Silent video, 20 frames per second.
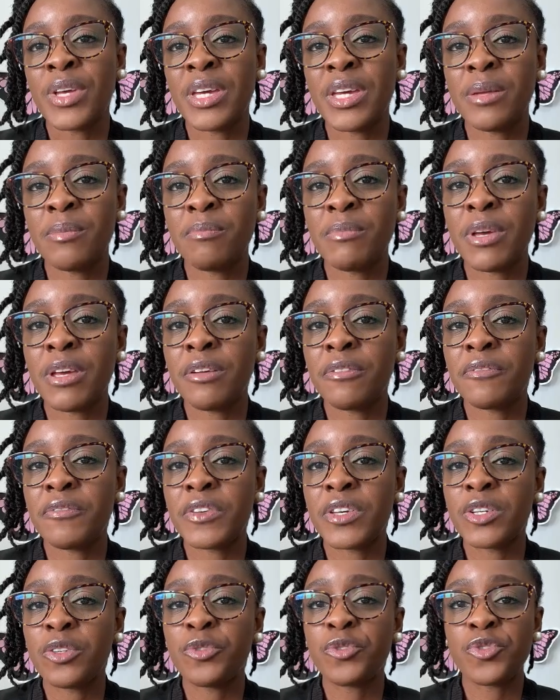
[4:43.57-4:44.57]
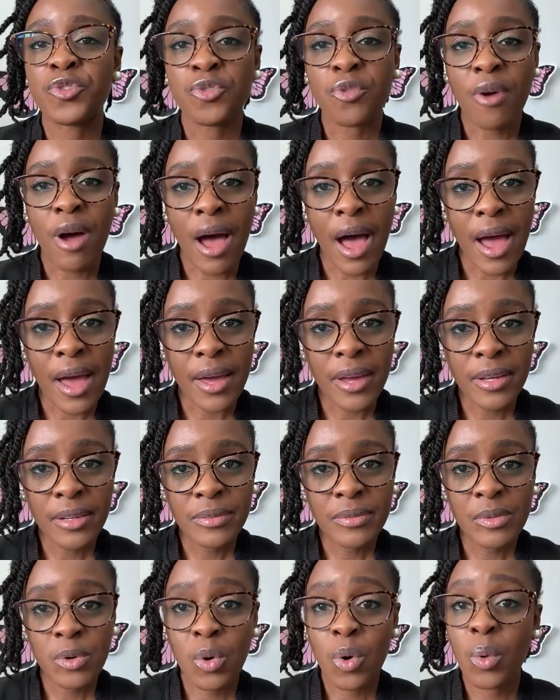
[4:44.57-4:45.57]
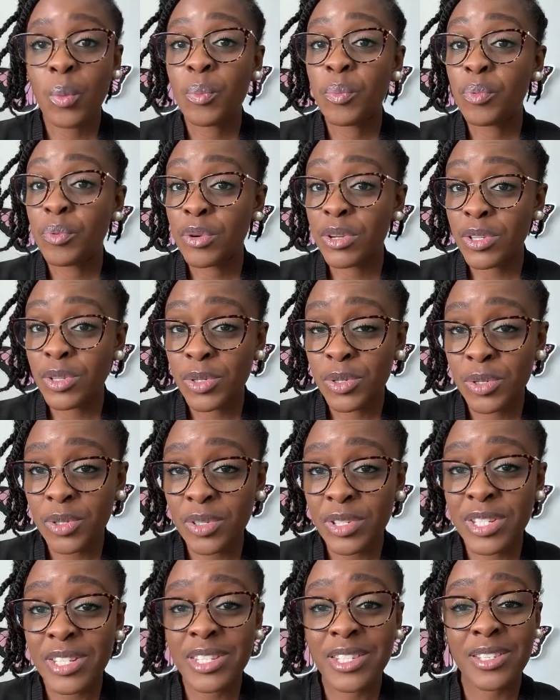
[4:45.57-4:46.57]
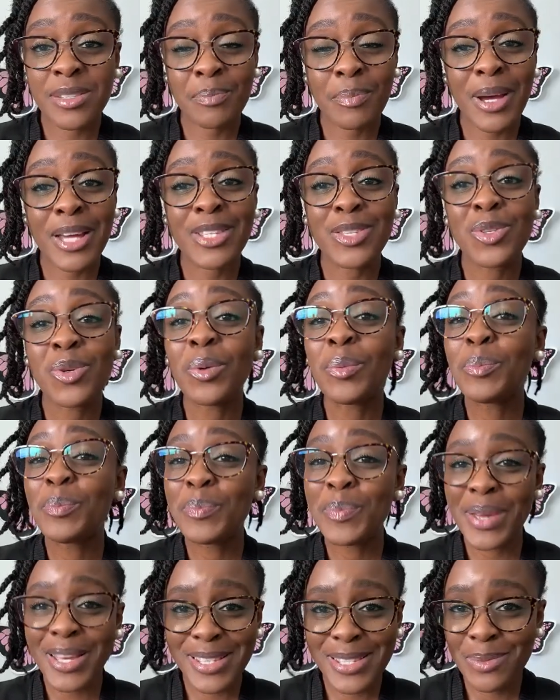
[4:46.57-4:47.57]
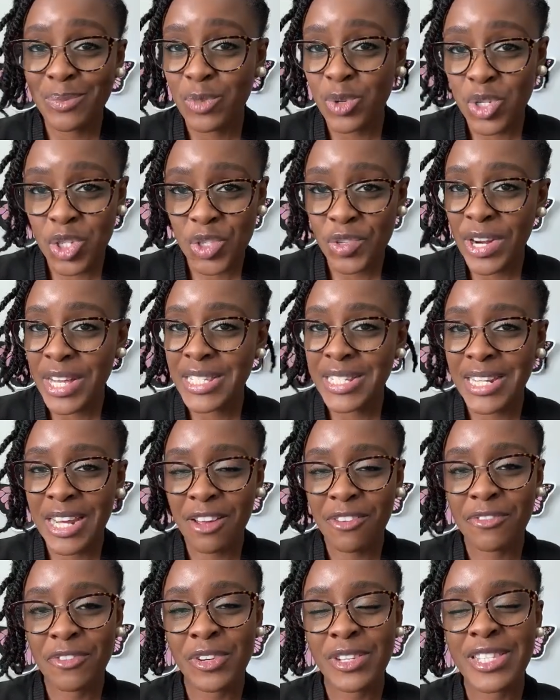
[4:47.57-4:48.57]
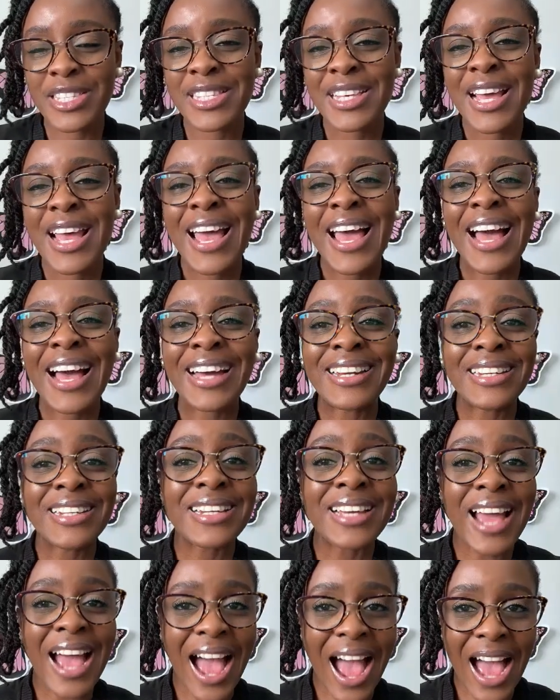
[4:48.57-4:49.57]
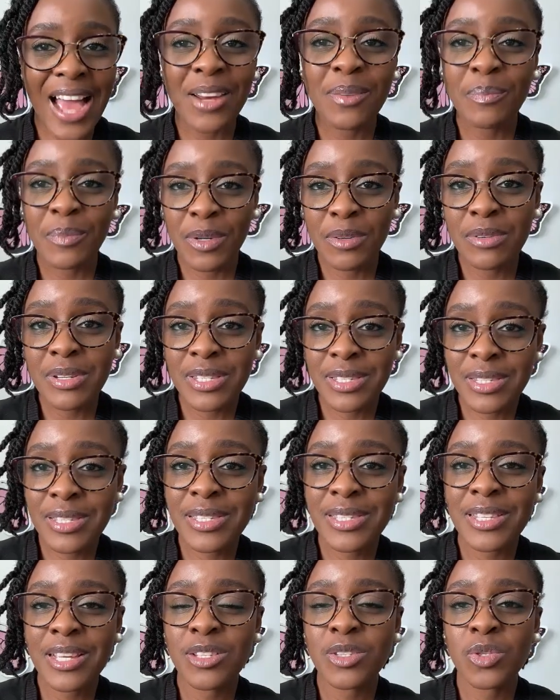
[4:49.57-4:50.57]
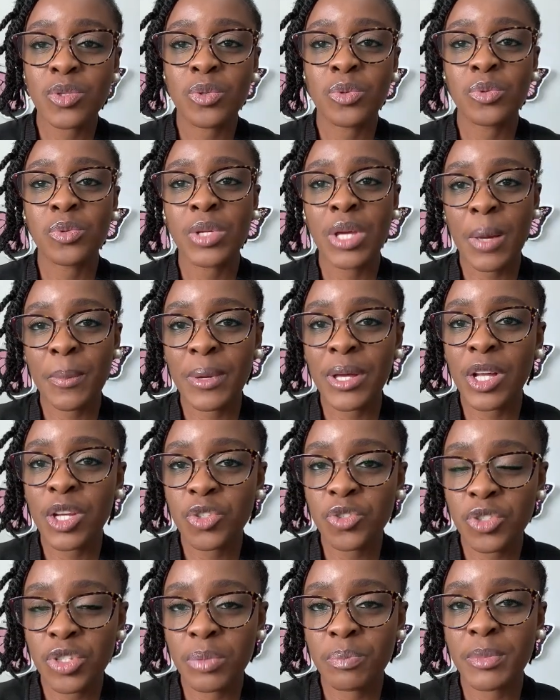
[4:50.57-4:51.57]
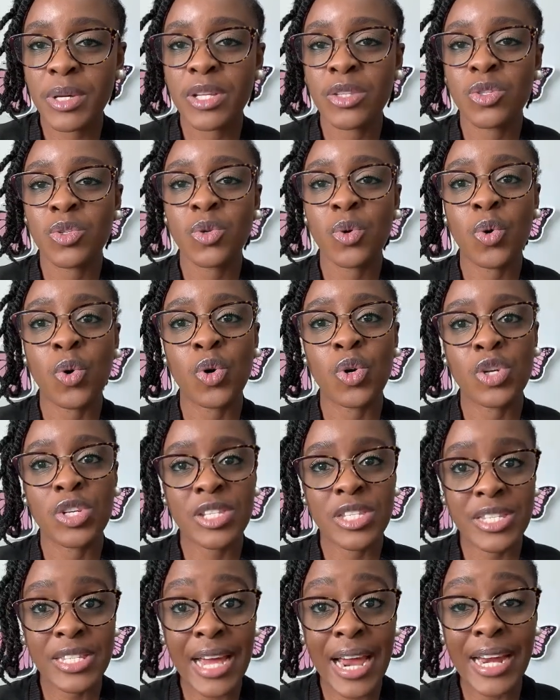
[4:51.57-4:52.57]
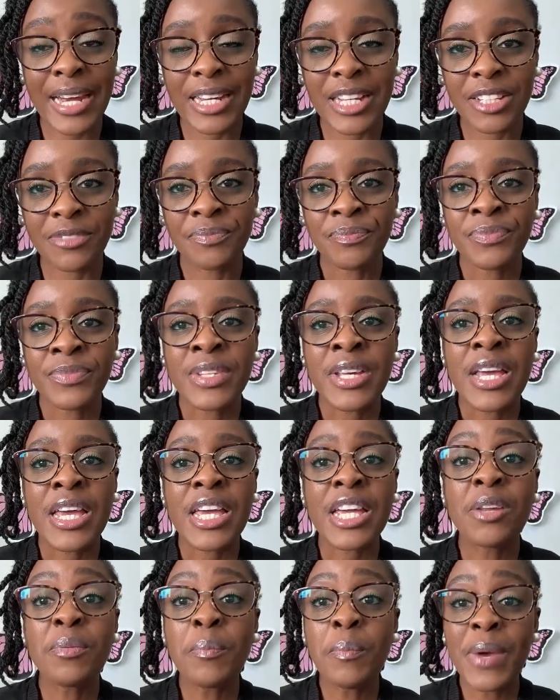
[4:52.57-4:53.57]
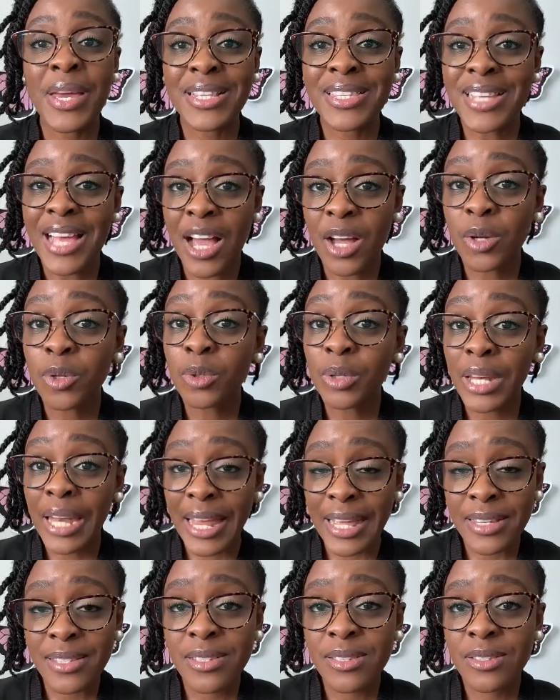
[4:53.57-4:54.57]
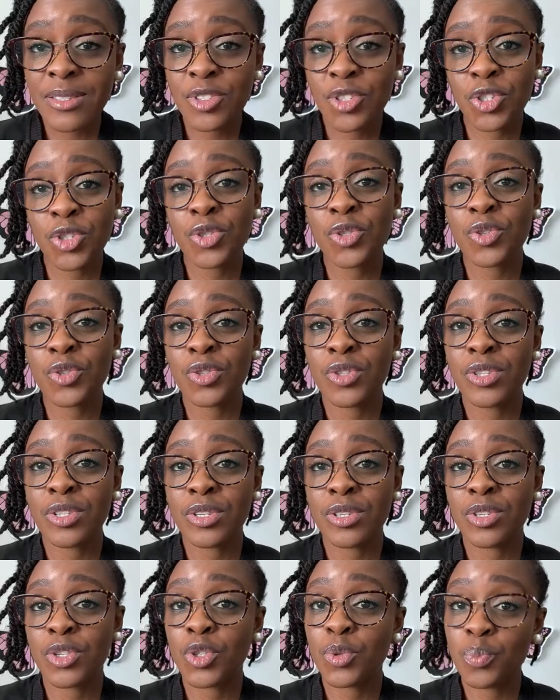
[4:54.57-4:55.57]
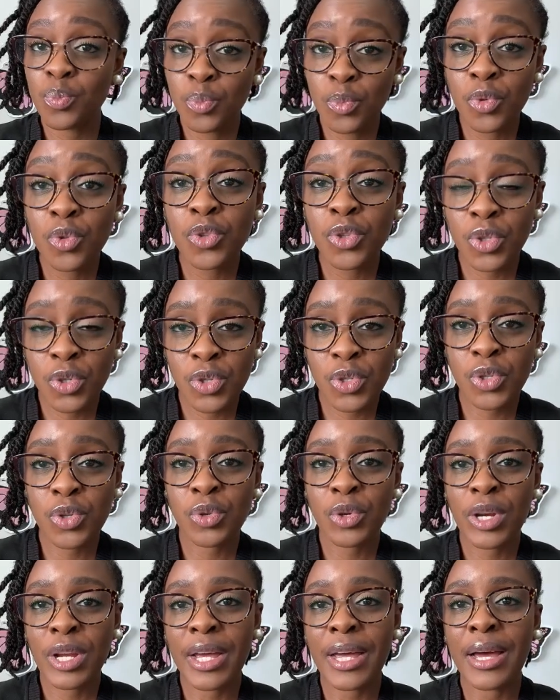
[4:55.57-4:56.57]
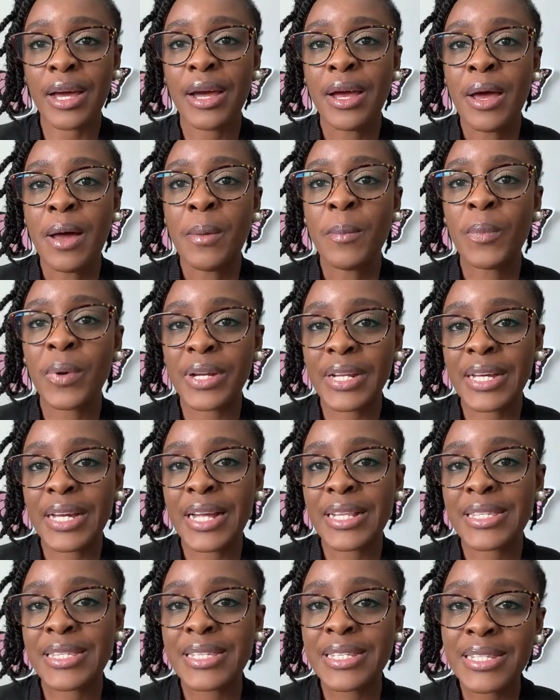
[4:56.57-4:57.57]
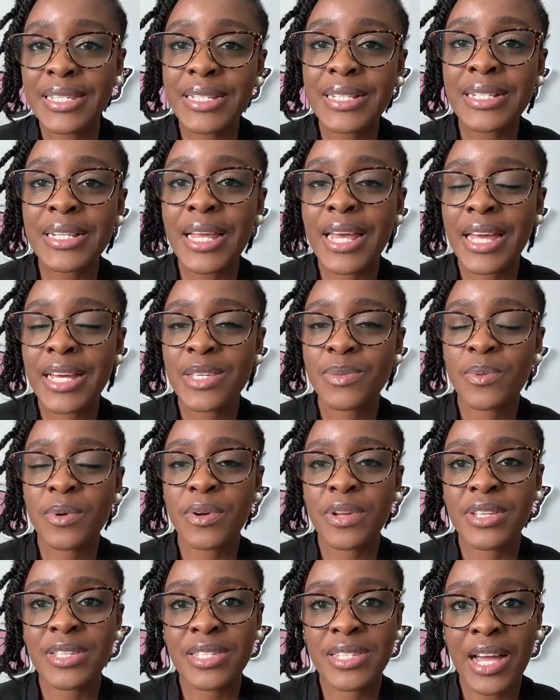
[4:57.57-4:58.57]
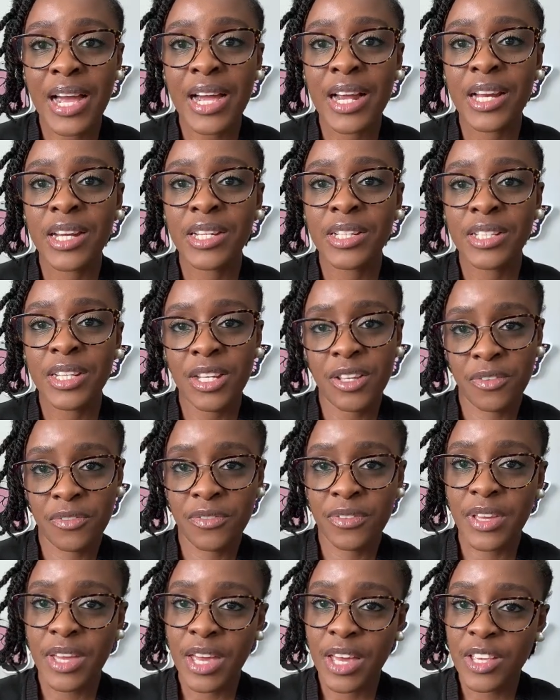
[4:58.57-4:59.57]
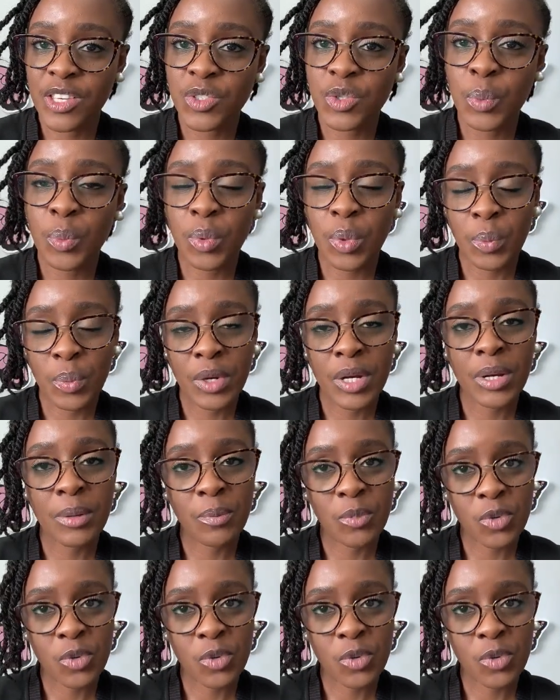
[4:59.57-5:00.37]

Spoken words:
It may feel dry or brittle despite your best moisturizing efforts, and it can be resistant to chemical treatment or styling. It may tangle less due to the smooth cuticle layer, but it can still experience tangling if the hair is not properly